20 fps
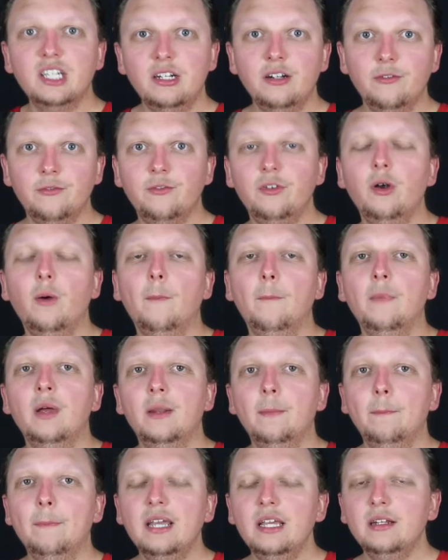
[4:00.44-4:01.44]
in a film
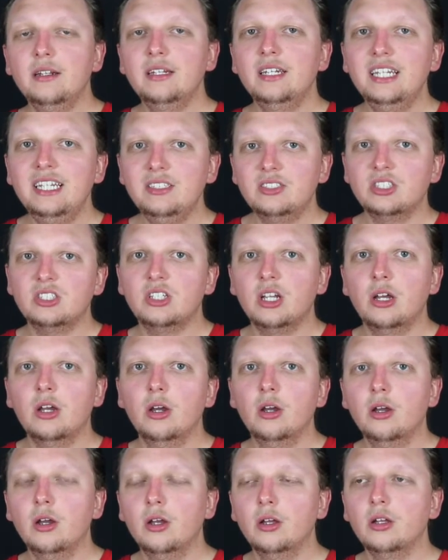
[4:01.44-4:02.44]
needs
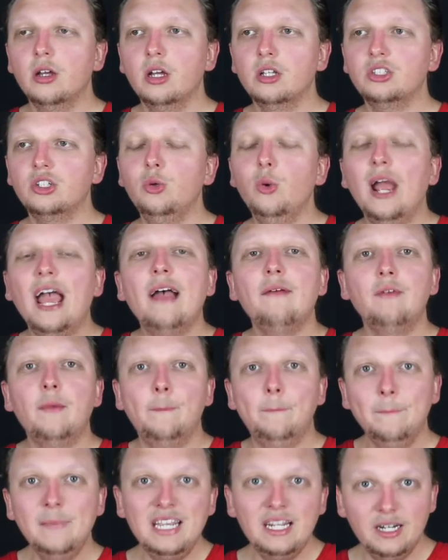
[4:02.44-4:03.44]
to have a
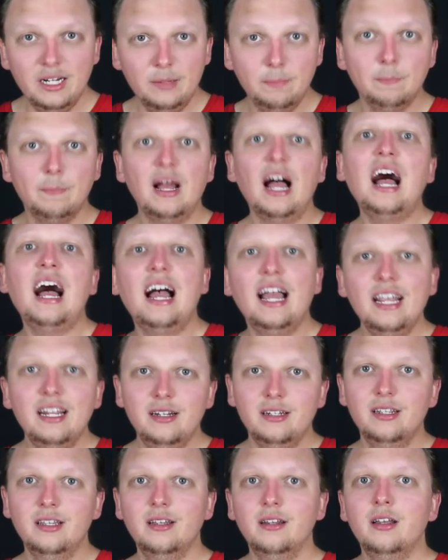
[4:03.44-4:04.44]
meaning
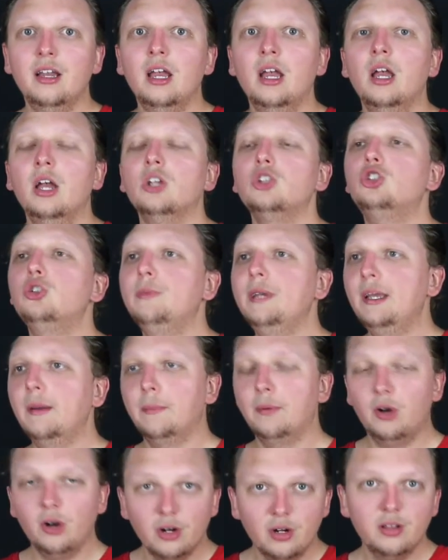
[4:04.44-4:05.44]
behind it to be a
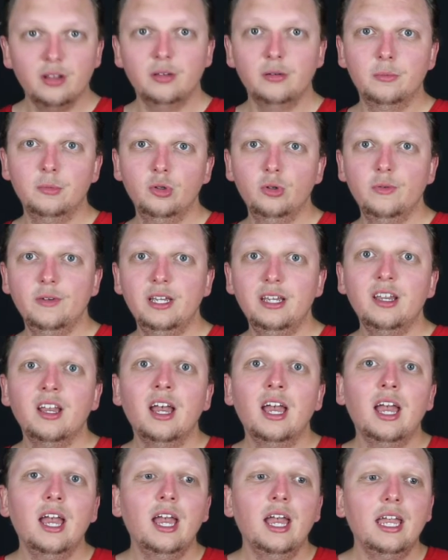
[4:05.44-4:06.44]
part of the movie.
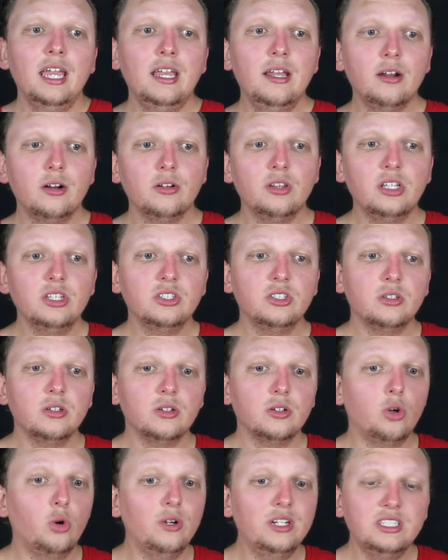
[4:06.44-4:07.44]
Here, this
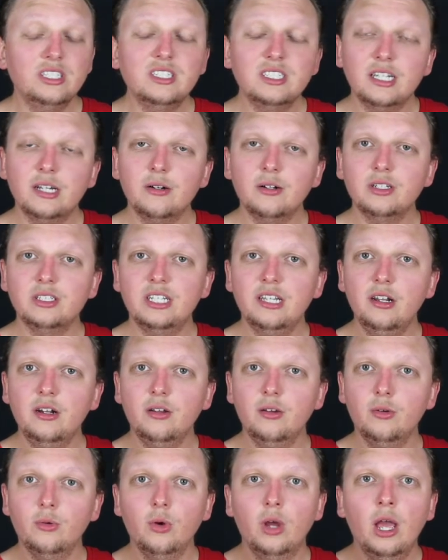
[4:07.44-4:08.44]
Quentin
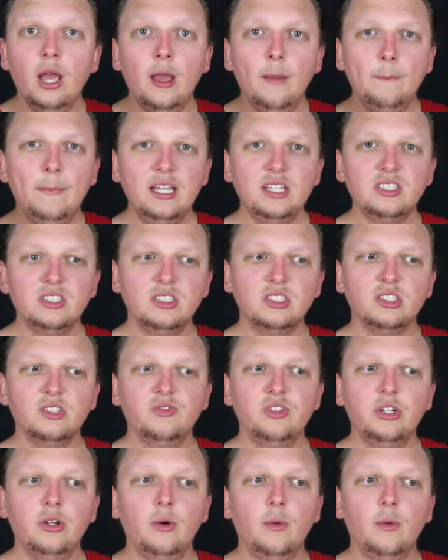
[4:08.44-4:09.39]
Tarantino makes this